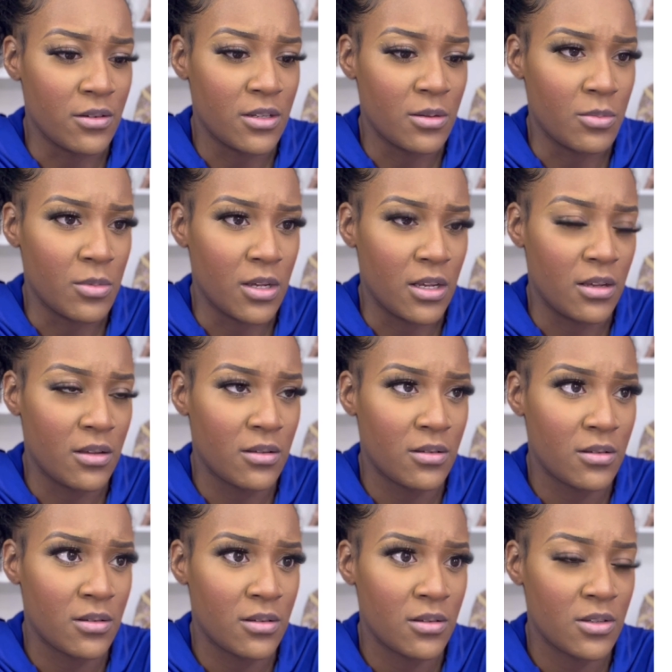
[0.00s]
to me.
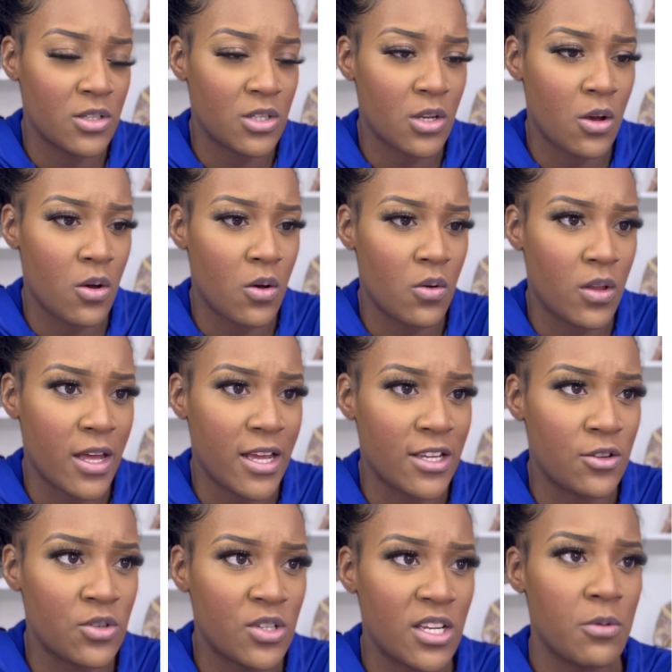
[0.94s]
So
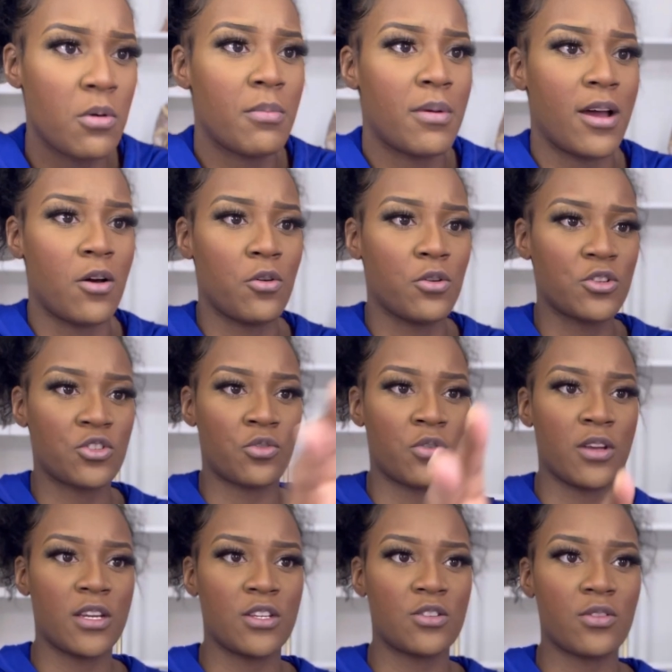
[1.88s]
you see what my whole
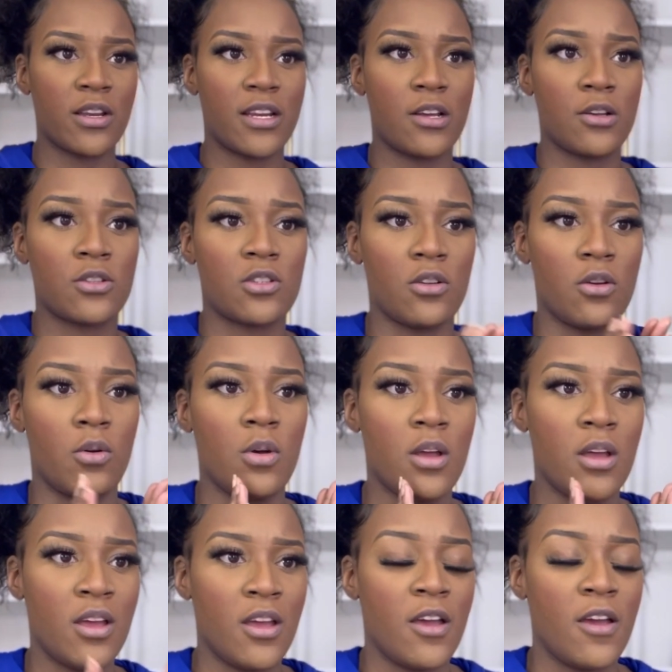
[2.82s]
screen is right now. So
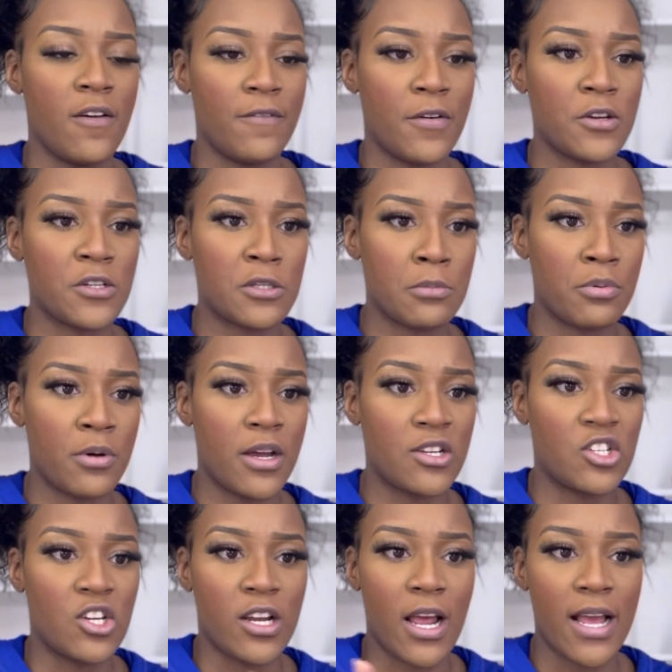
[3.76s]
first
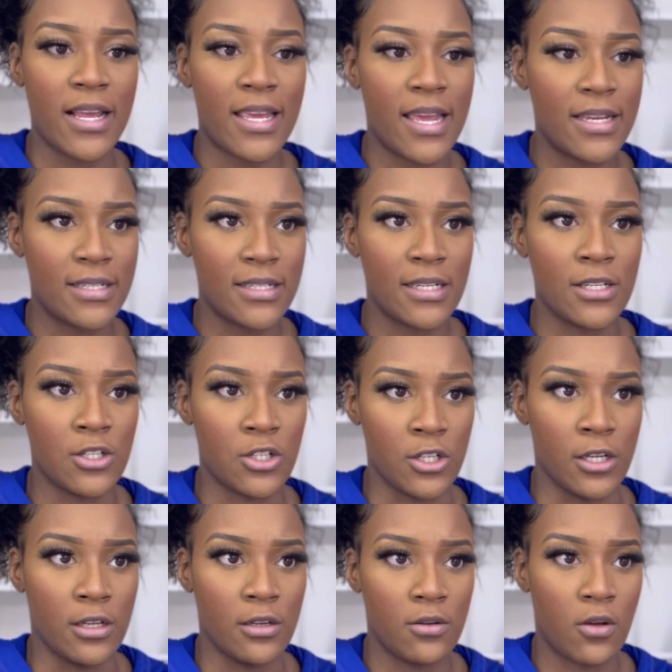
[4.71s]
impression, I can't see
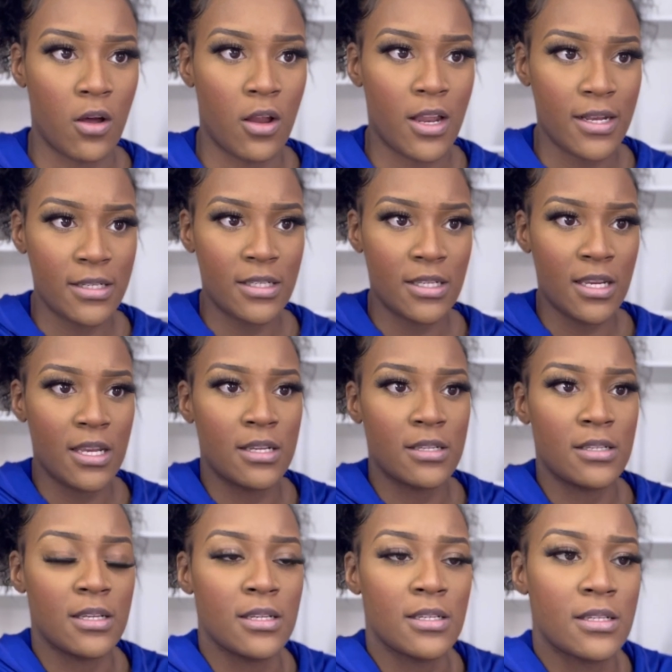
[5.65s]
shit. All I see is
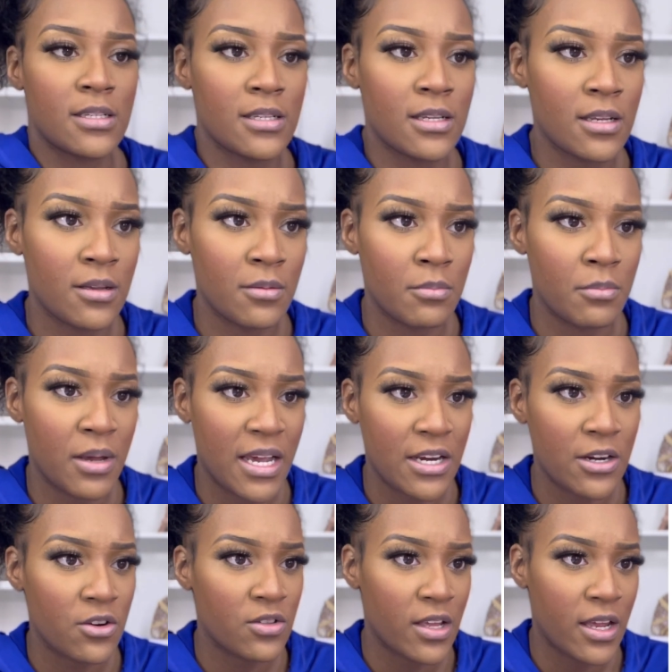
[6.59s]
this
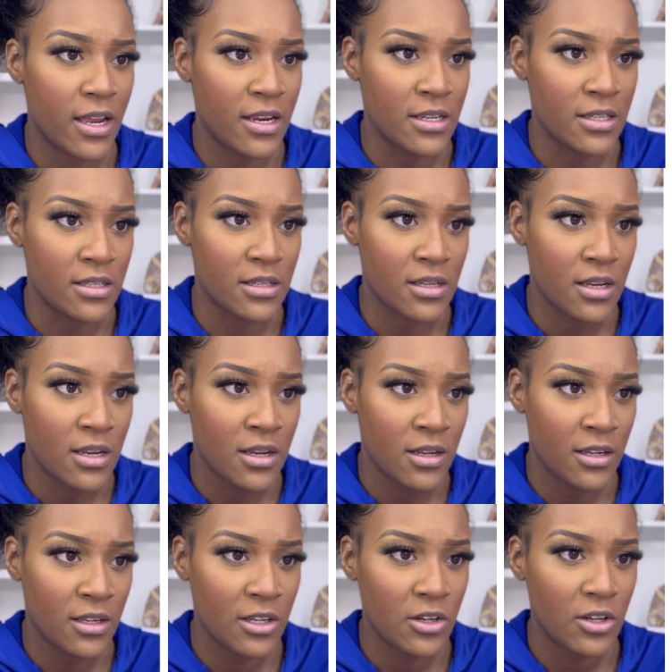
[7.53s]
banner that is
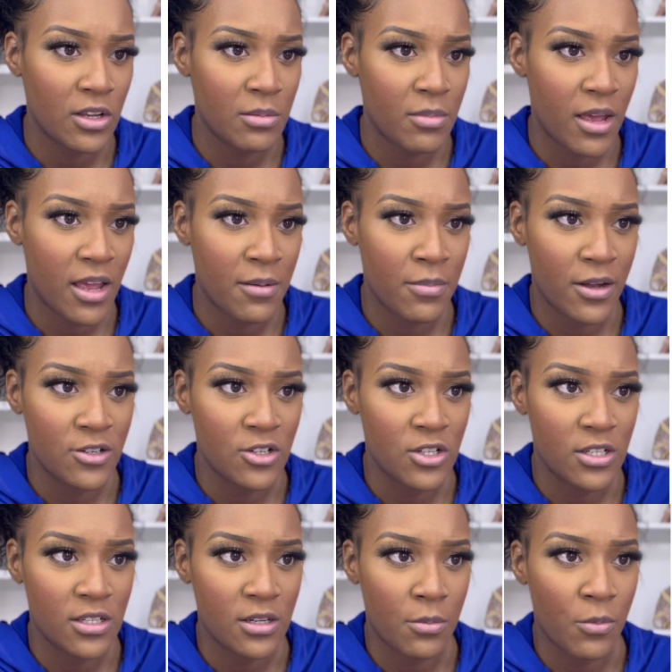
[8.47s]
clearly made by
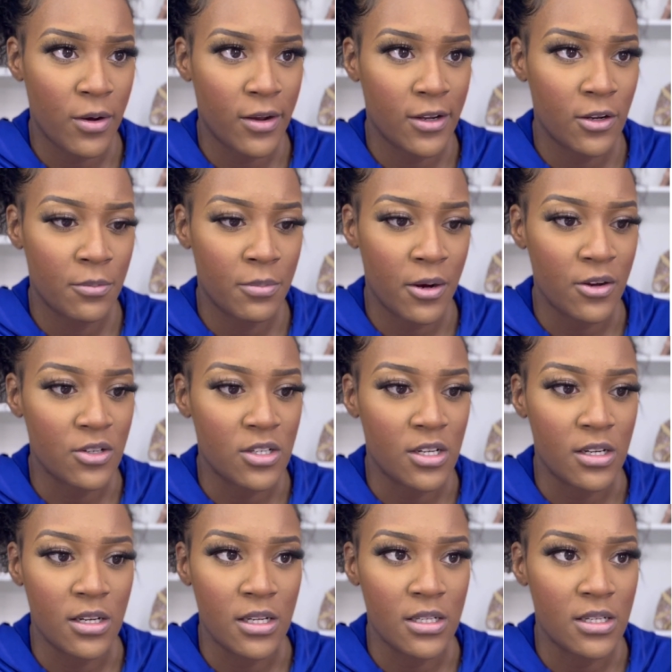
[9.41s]
just some regular person.
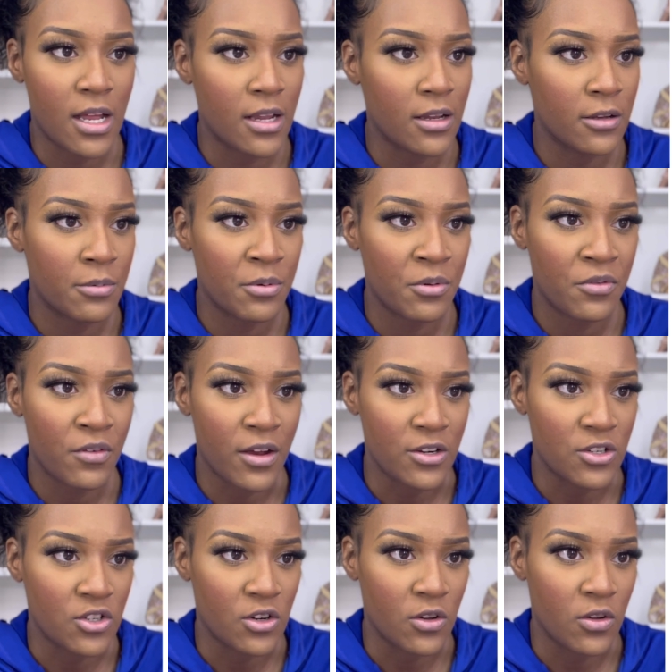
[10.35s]
It does not look
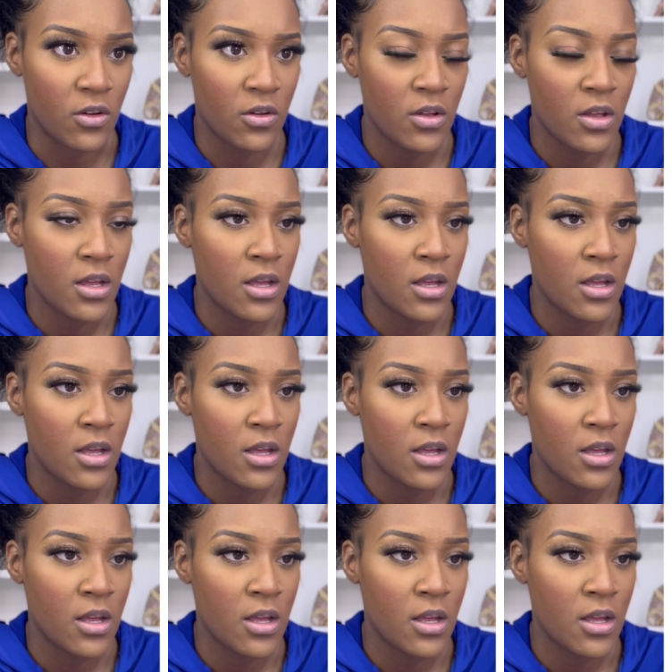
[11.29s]
professional.